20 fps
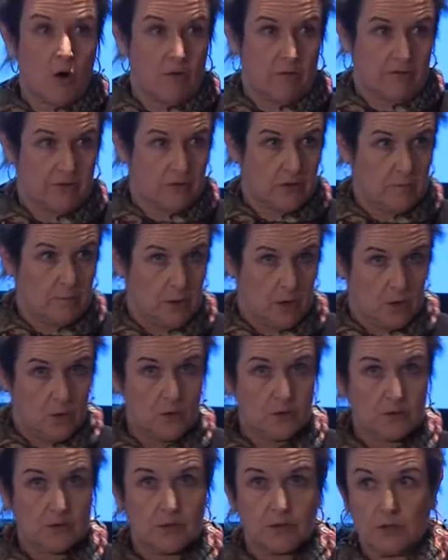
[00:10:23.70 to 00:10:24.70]
over the
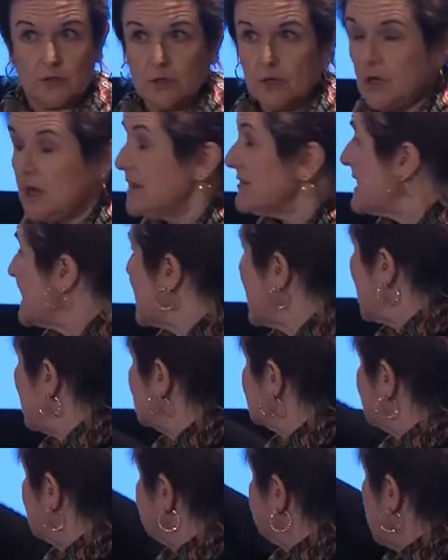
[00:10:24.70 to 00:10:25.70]
boat that
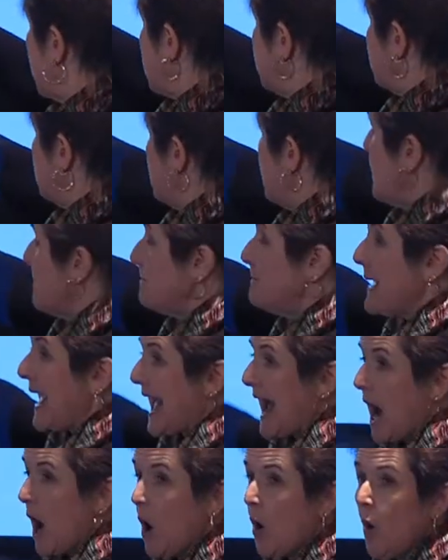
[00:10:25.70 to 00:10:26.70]
has a red
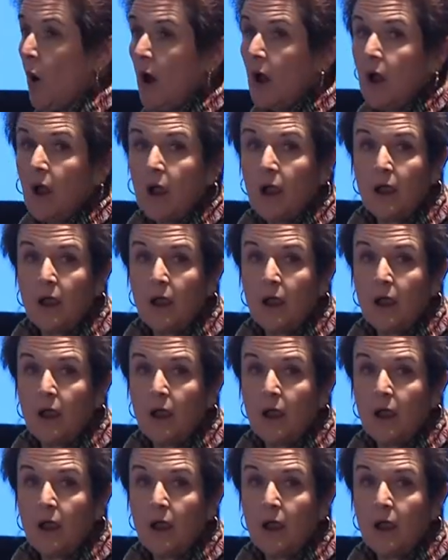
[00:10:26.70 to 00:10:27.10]
bow.